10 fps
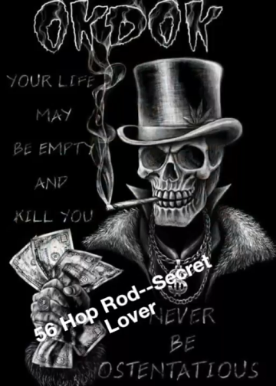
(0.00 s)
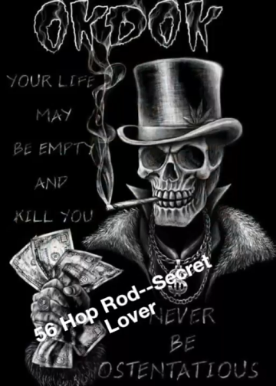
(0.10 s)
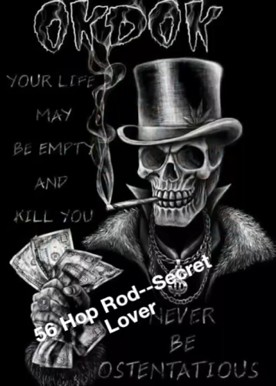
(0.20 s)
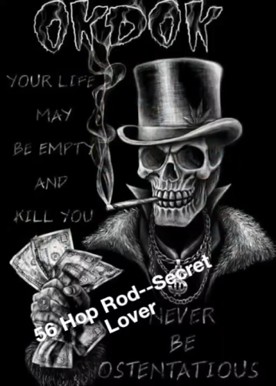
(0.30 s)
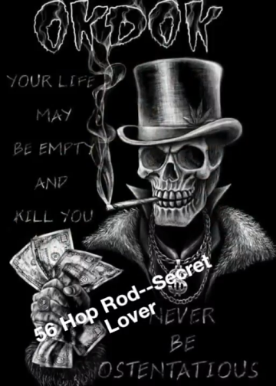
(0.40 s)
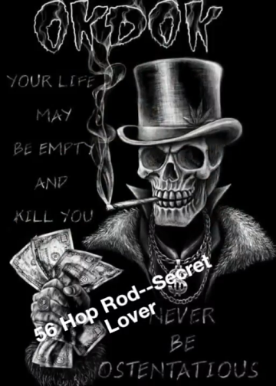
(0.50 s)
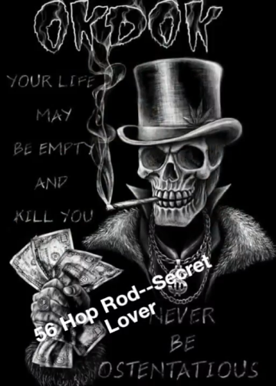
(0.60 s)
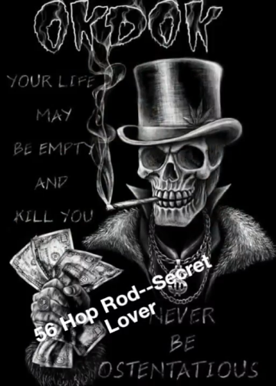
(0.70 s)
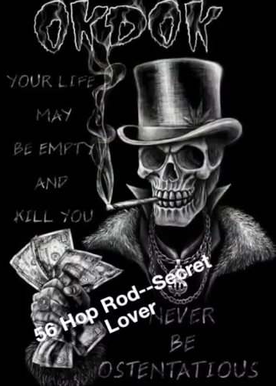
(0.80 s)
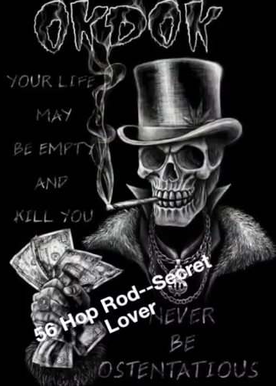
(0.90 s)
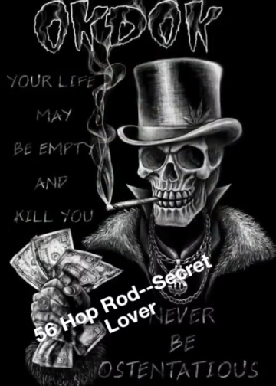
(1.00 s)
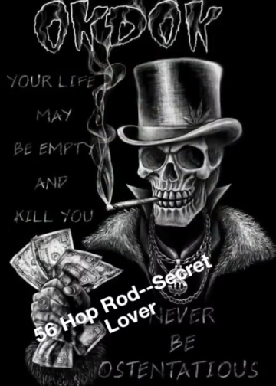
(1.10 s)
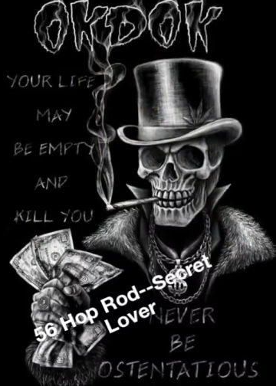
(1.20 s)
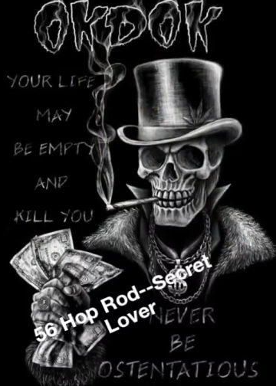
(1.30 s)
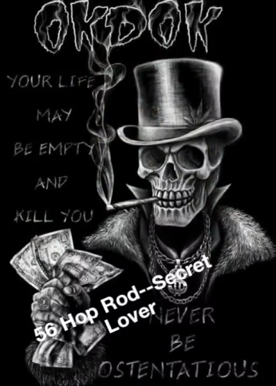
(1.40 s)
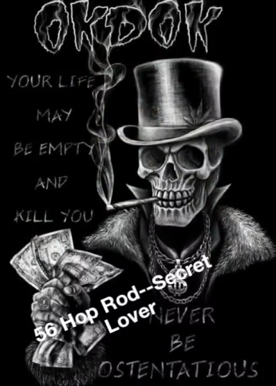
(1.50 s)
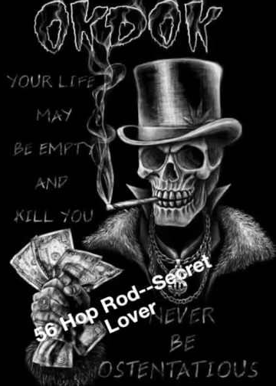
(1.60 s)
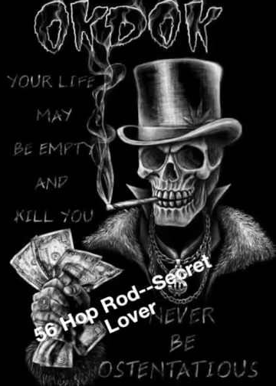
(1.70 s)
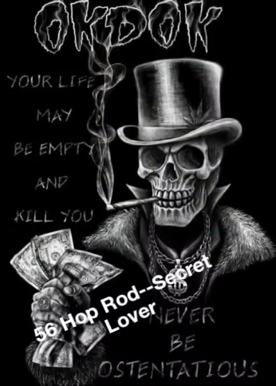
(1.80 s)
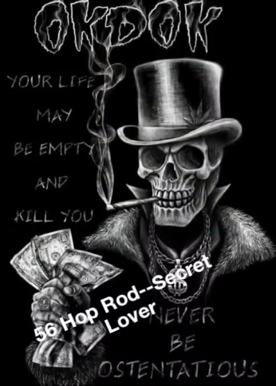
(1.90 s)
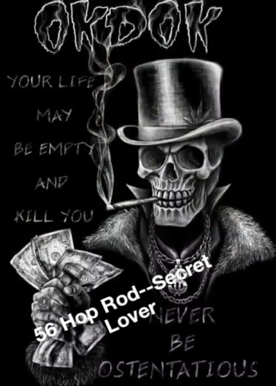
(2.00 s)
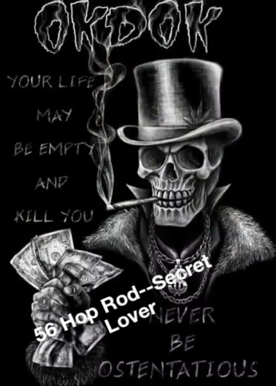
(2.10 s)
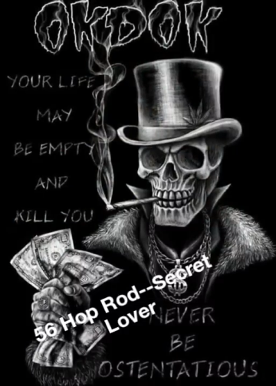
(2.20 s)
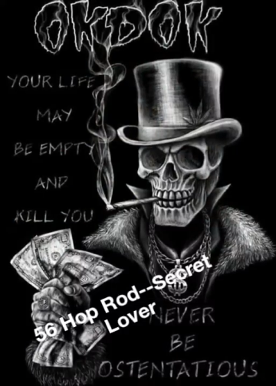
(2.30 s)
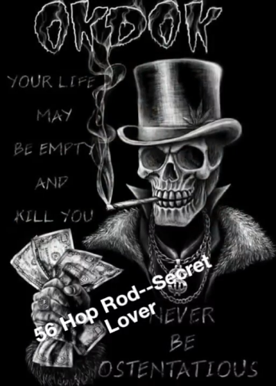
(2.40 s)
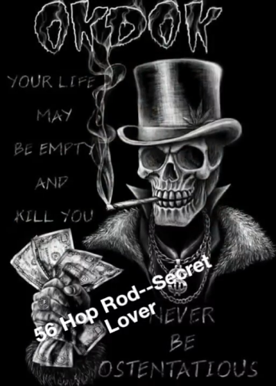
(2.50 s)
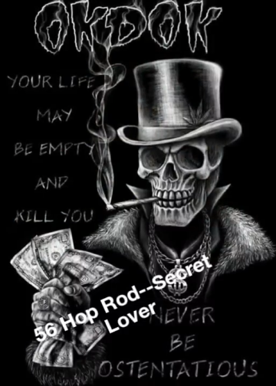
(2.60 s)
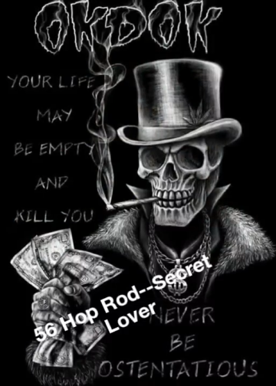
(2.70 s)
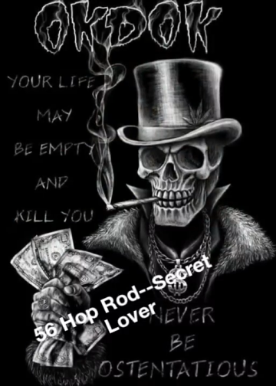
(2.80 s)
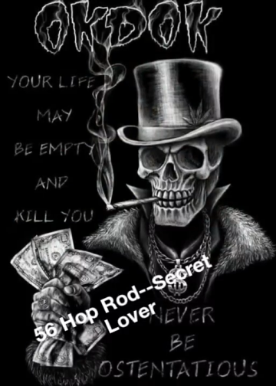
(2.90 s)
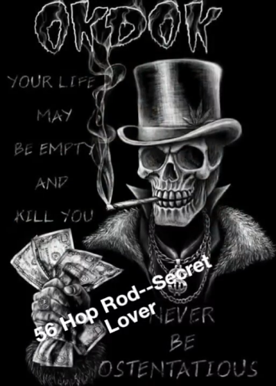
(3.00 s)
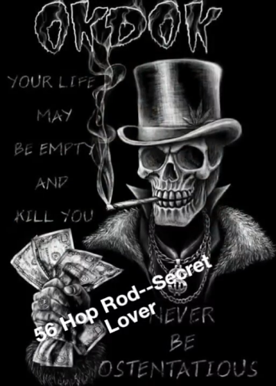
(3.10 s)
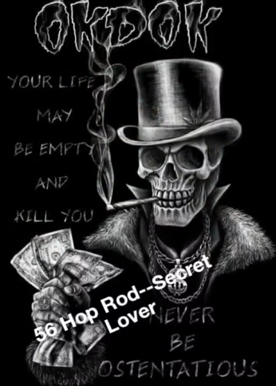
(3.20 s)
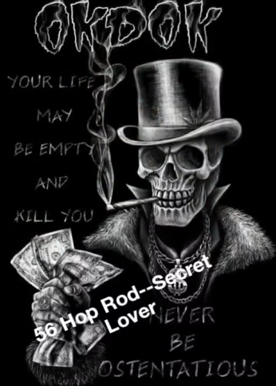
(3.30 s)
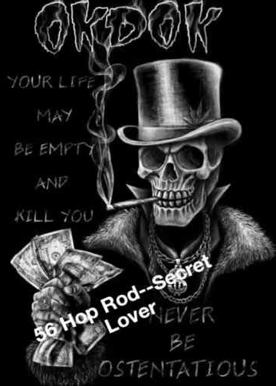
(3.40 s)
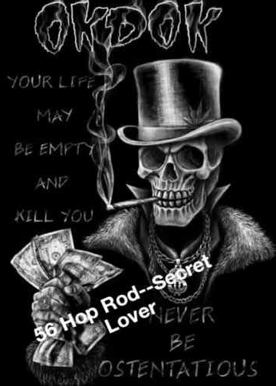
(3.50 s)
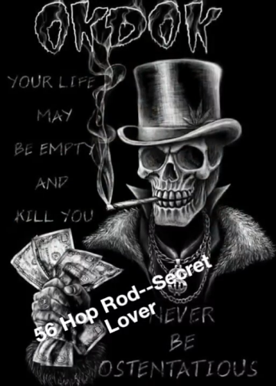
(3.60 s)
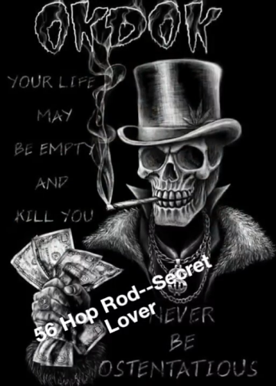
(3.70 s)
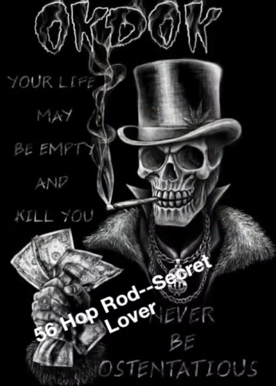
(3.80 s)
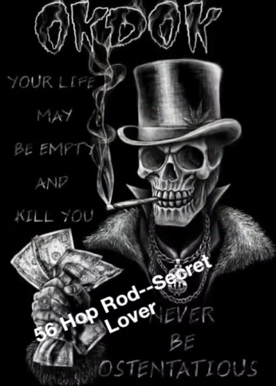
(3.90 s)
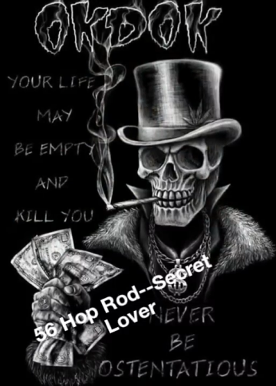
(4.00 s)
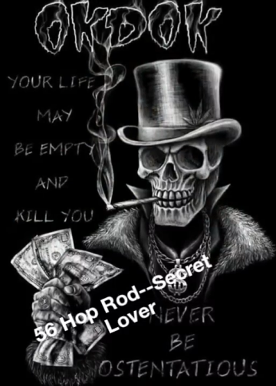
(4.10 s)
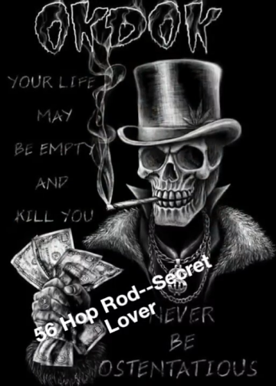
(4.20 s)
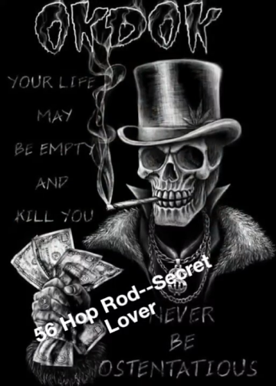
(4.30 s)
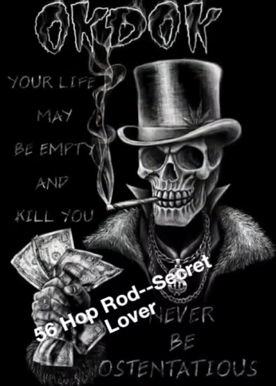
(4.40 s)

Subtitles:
Nobody's mouth can be seen.